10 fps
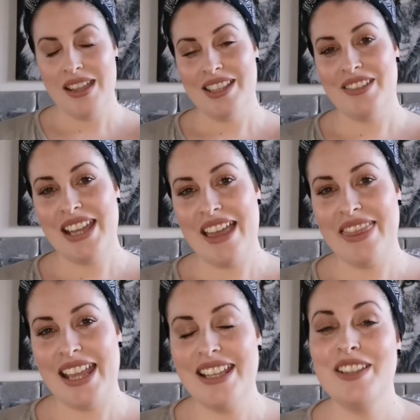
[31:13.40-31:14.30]
So yeah,
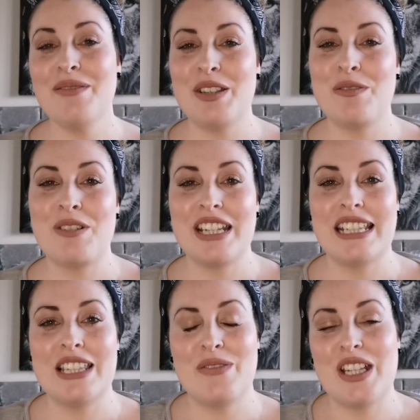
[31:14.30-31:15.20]
thank you so much for watching
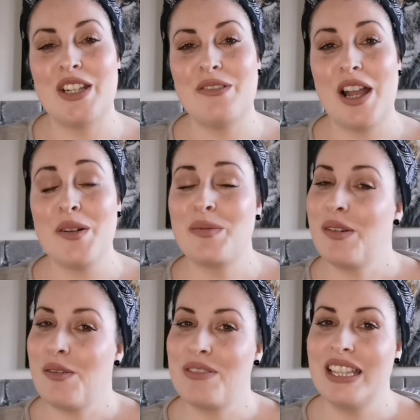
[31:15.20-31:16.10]
this video. I hope you
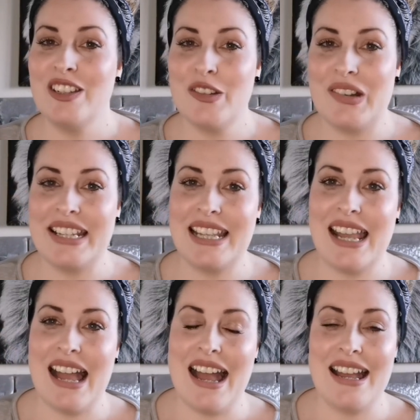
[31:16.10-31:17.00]
all really enjoyed
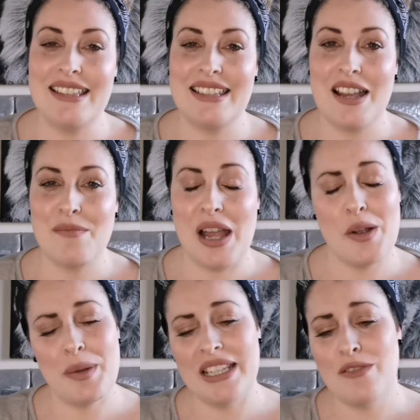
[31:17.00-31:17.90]
it, and I
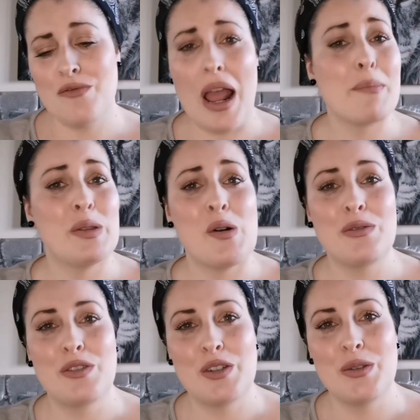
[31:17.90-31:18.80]
hope I didn't ramble on
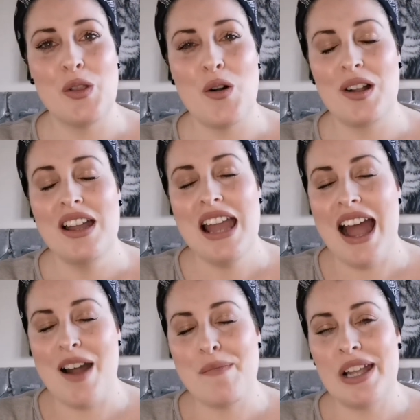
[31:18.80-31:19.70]
for too long.
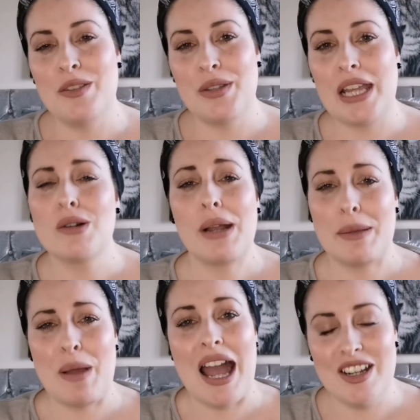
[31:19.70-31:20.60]
I do get
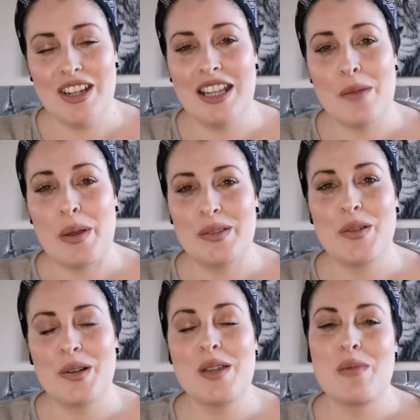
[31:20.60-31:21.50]
quite passionate about
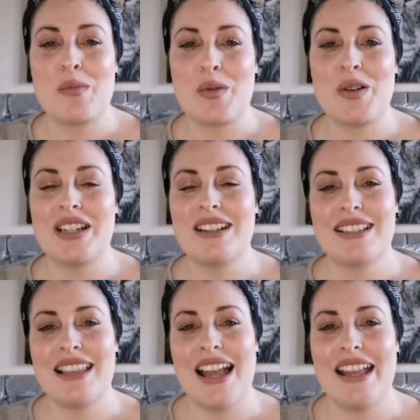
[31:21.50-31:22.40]
talking about products
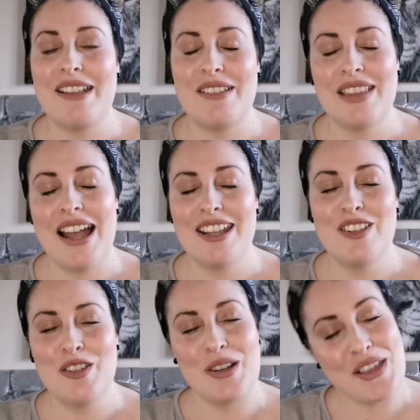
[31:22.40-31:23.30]
that I
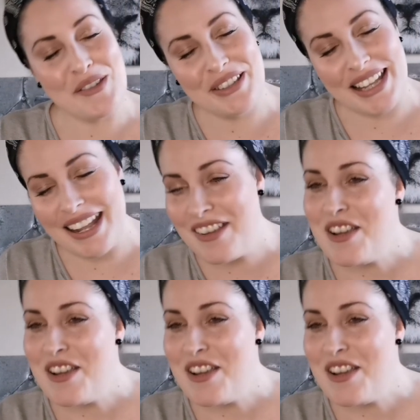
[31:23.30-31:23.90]
enjoy using,